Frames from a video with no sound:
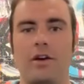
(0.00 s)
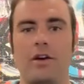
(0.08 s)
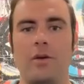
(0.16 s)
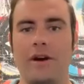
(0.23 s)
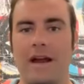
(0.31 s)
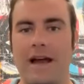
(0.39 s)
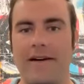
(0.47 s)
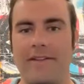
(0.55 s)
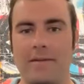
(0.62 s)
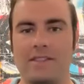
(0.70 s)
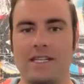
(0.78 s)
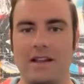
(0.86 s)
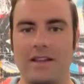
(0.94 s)
You don't want to have
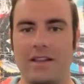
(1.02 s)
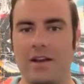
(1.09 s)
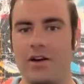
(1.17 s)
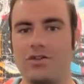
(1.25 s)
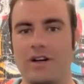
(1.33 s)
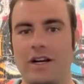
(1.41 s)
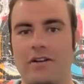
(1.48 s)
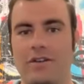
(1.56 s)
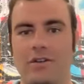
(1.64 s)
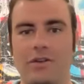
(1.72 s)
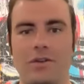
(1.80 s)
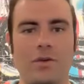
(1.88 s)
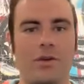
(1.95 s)
them sitting there trying
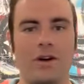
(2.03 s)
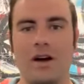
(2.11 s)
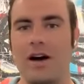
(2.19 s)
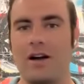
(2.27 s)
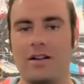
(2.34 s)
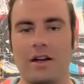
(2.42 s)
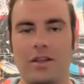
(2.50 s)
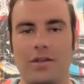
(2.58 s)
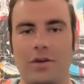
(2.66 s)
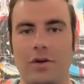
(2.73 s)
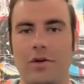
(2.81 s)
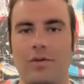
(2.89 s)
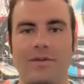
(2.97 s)
to click
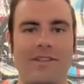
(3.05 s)
through.